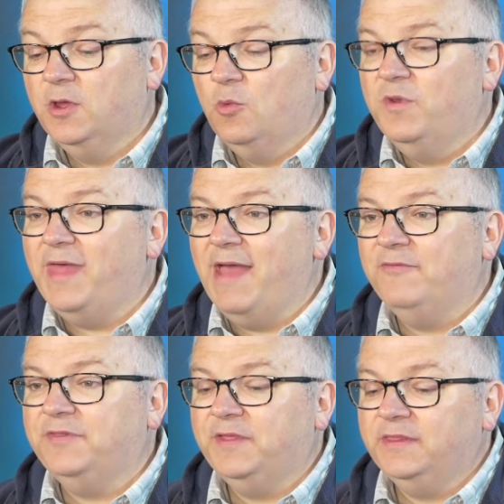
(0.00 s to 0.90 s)
With
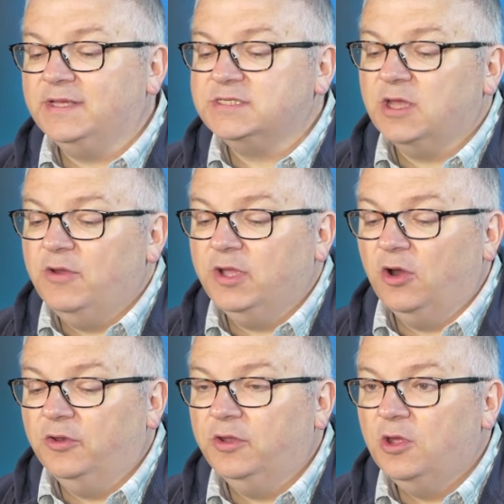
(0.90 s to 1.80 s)
everything that's going
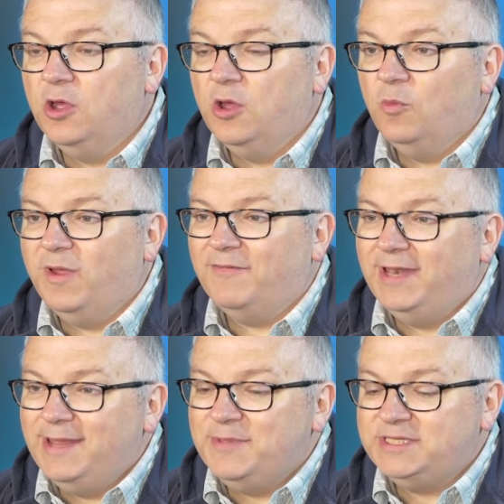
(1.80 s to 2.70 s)
on, we have a
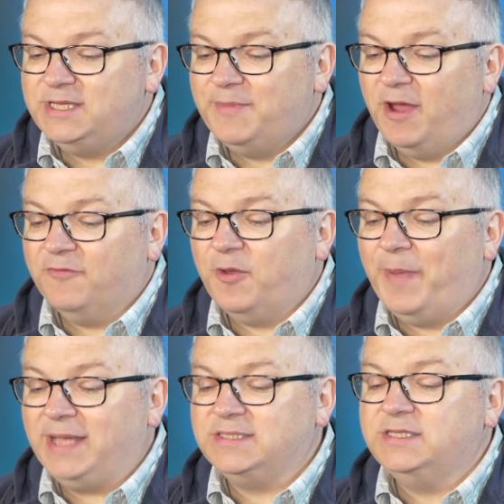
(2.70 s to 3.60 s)
limited amount of
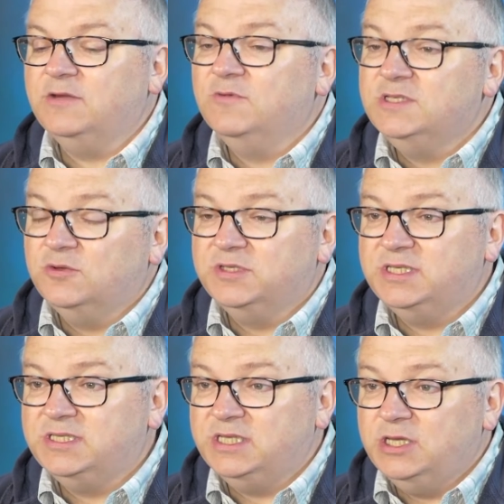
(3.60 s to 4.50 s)
capacity and resources
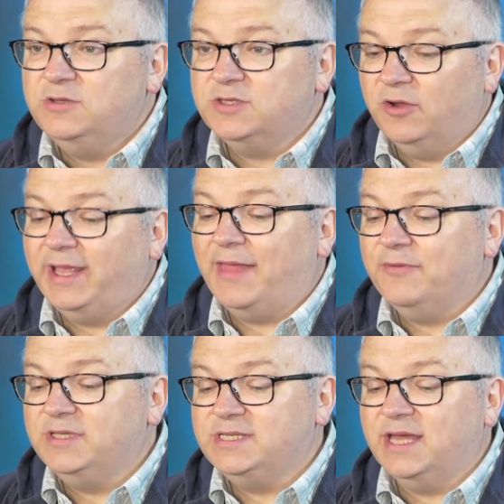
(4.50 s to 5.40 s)
to use on gathering
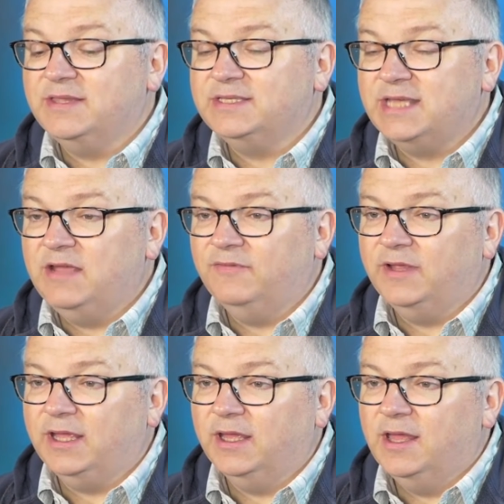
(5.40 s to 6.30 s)
together
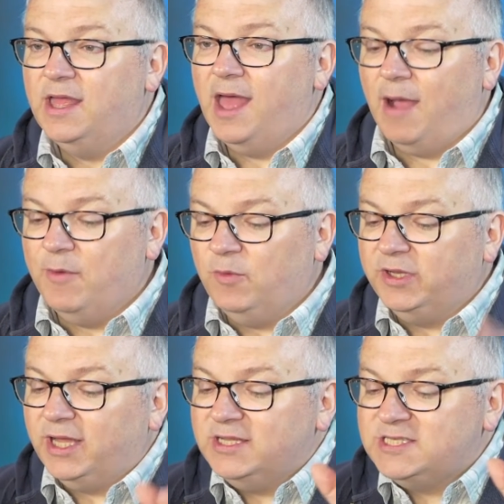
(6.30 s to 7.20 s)
safely. And we want to
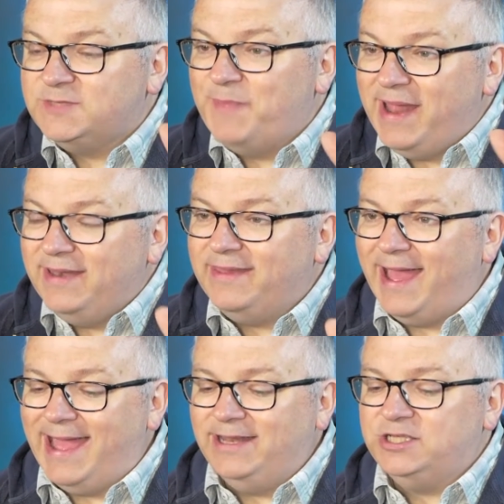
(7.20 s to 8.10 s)
kind of spend that
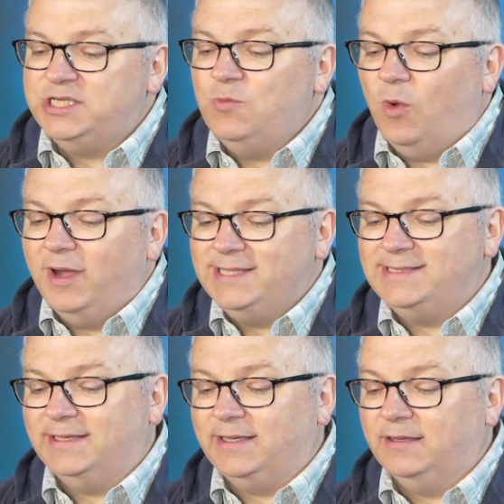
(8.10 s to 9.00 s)
energy wisely.